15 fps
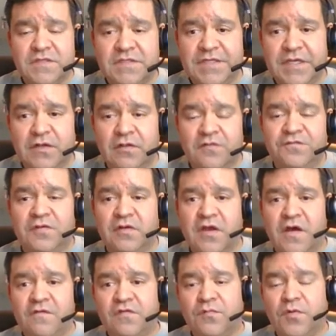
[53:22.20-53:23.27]
a deal and feel
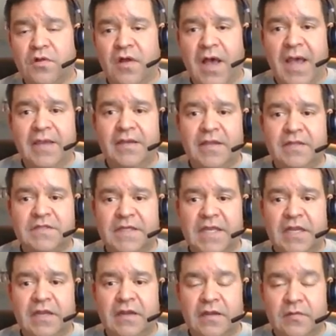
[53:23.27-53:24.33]
comfortable i need to
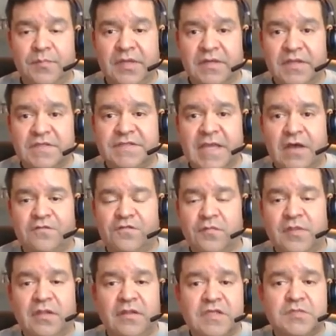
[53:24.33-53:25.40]
get it at a big discount
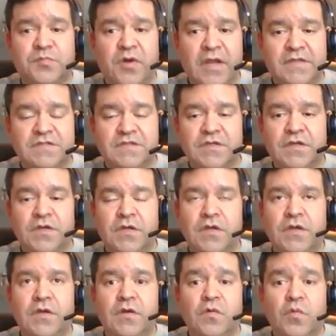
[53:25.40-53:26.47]
from the list price
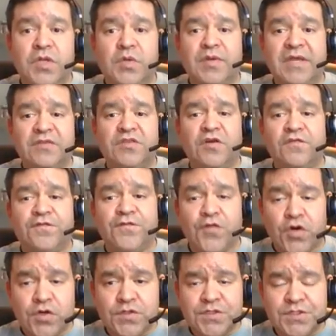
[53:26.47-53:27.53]
when you get there
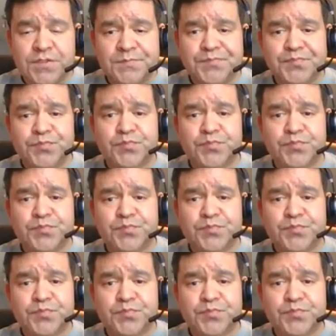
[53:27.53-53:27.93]
first